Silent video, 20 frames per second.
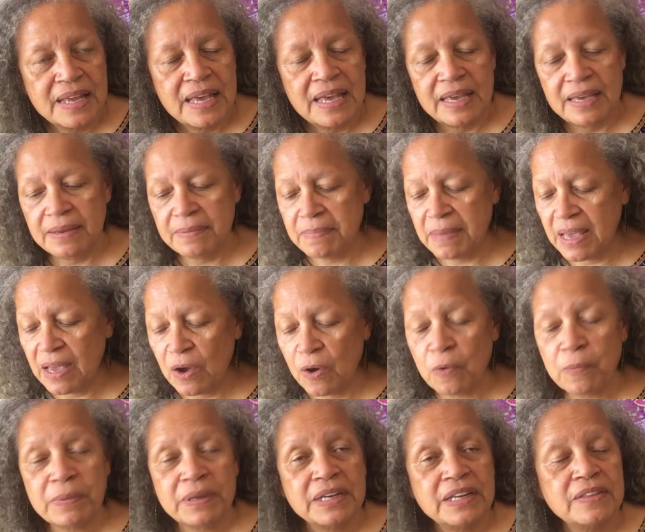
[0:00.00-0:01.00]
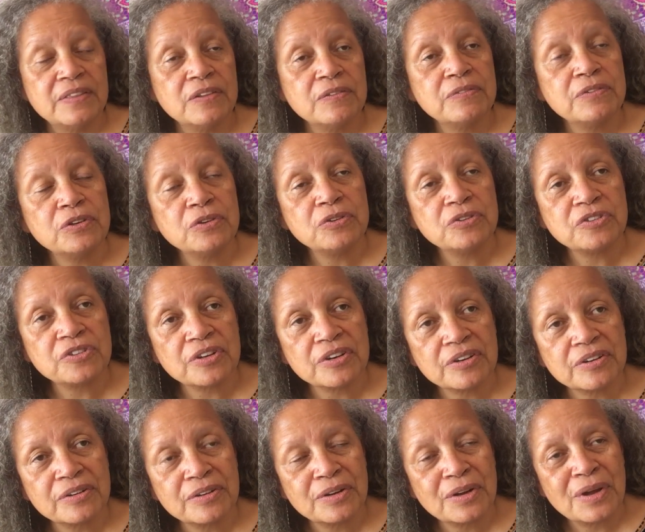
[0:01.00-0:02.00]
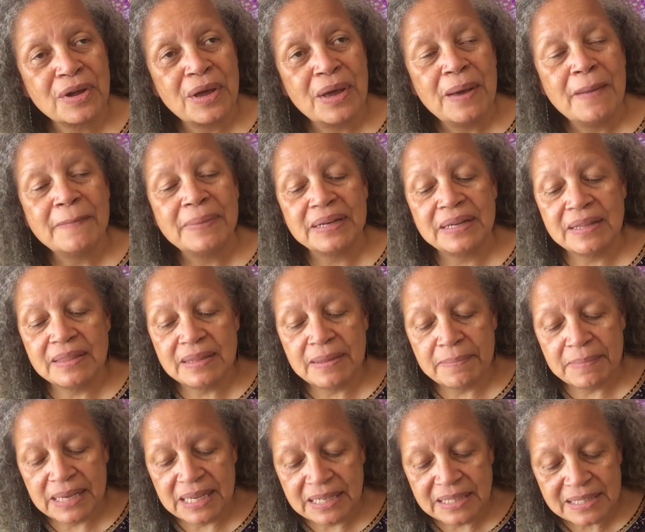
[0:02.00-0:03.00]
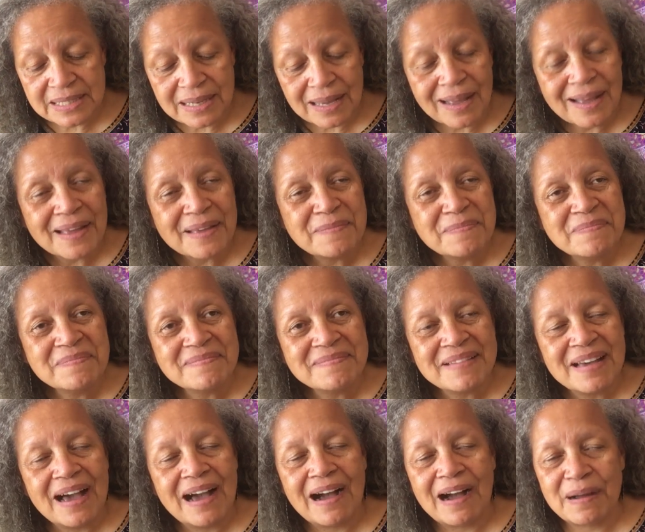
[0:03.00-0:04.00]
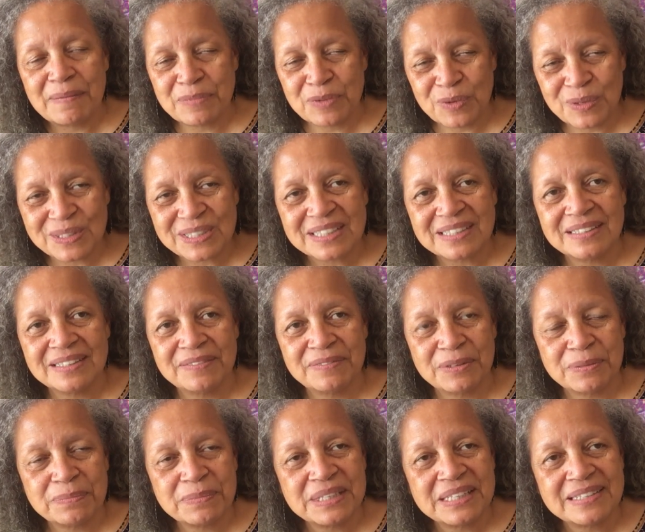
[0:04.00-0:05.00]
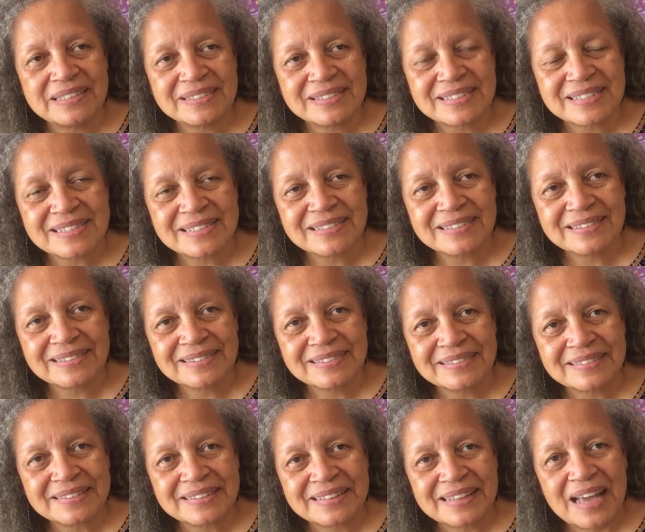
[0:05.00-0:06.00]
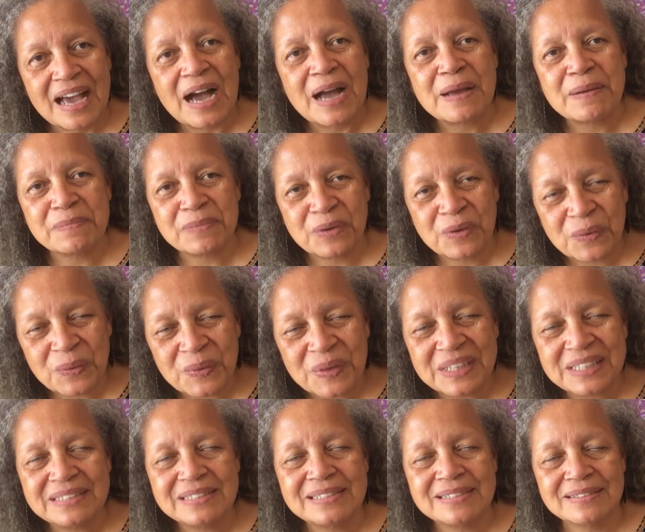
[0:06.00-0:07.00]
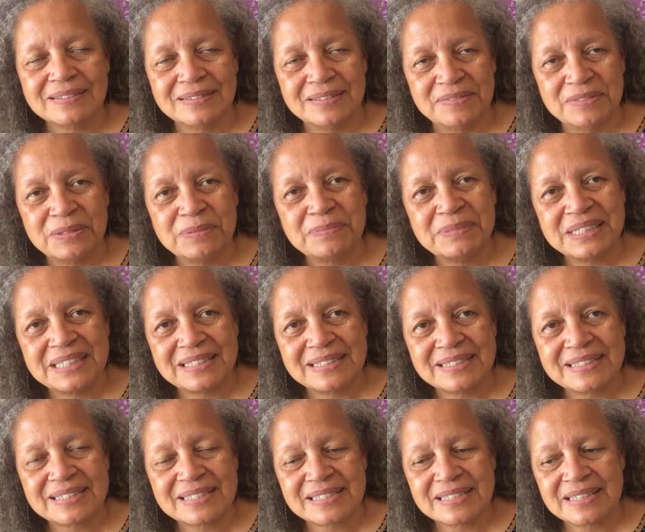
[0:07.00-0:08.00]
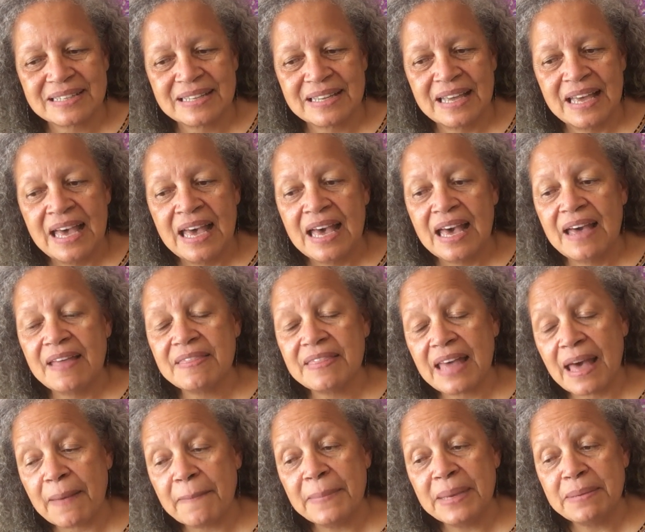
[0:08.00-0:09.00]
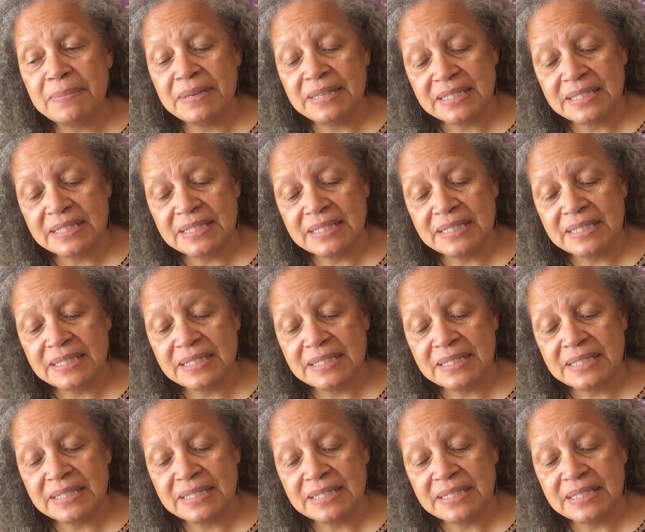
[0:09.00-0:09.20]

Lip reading: It may open in the future. But in the meantime, I'm going to live in peace. I am going to live in peace. And that may be